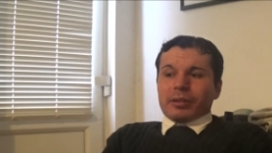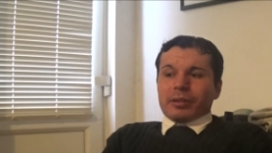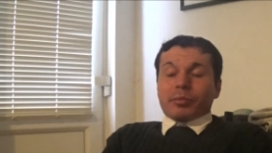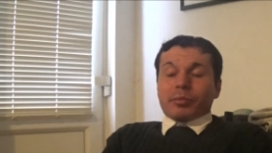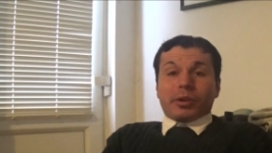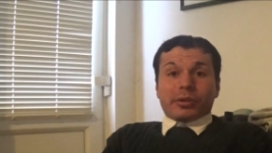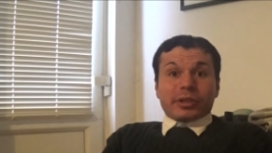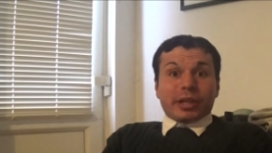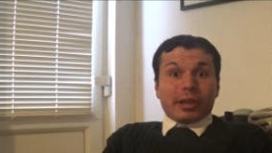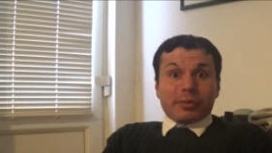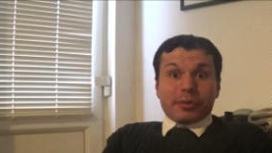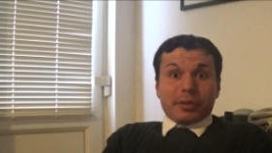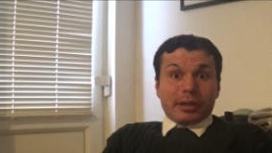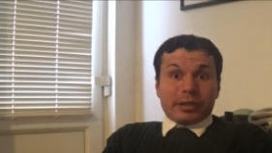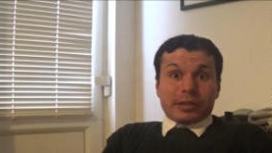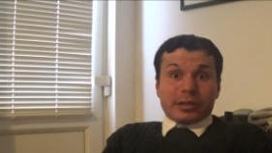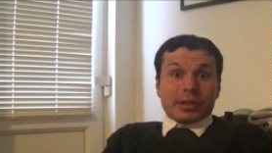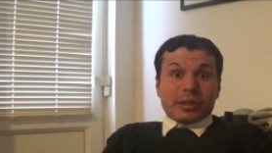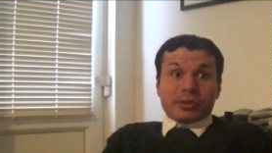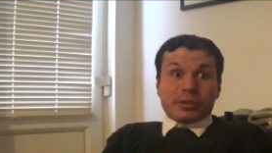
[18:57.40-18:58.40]
Whatever
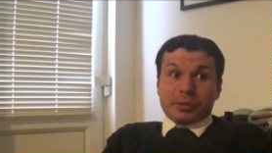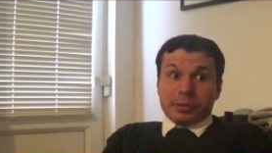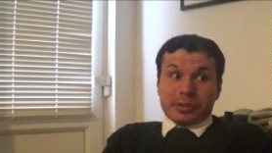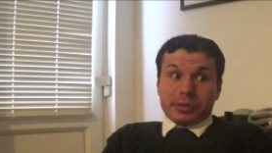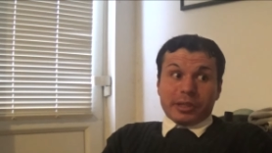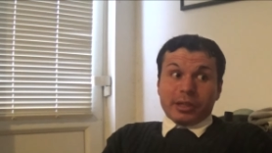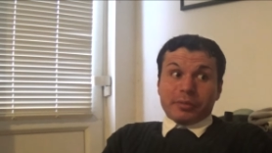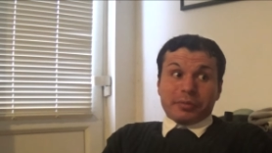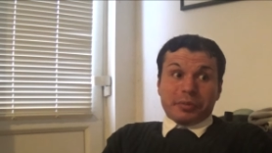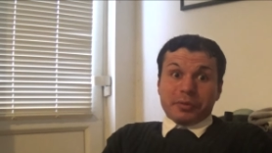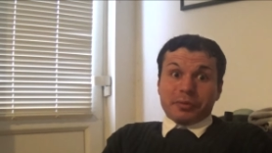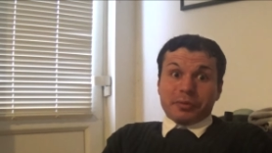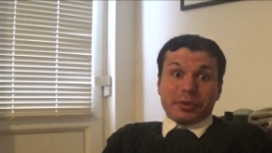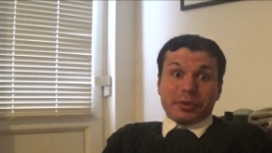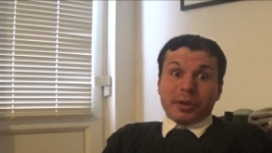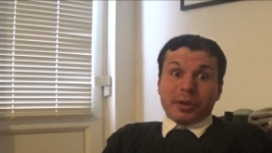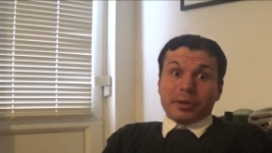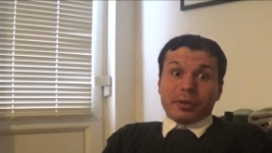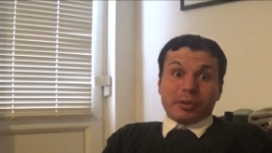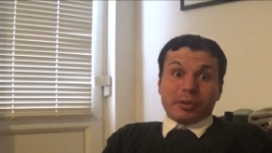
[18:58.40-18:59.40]
it is yourself and
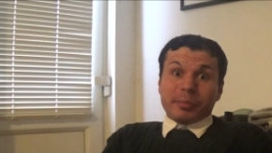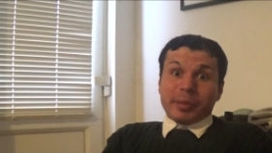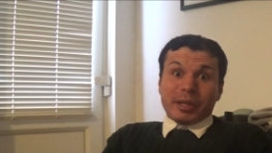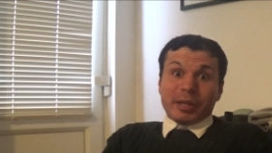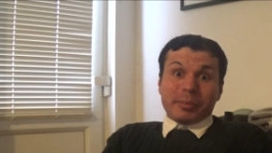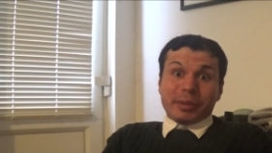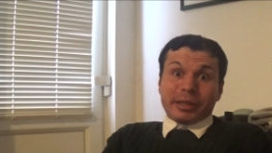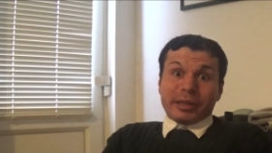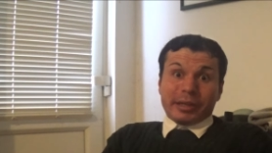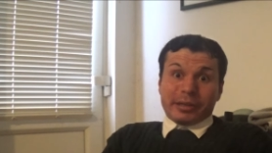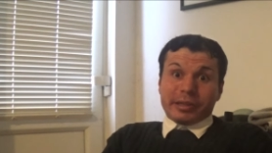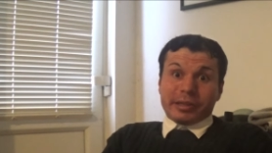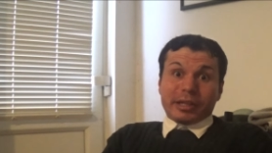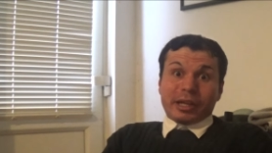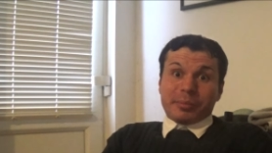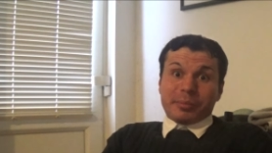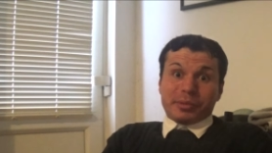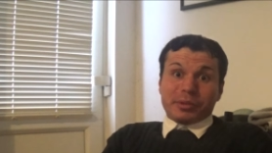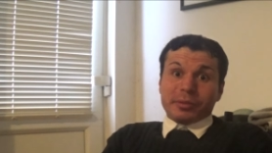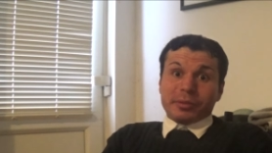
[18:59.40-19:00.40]
Fiona may be getting
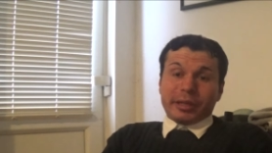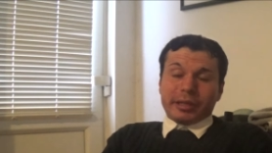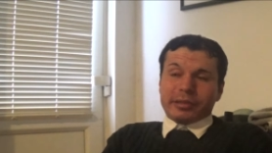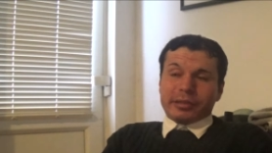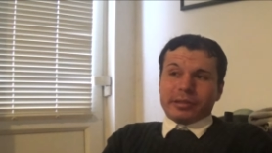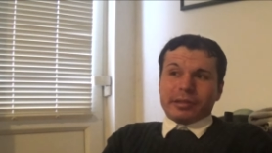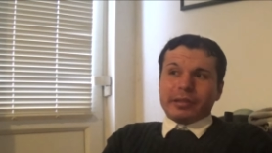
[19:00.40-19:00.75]
up to later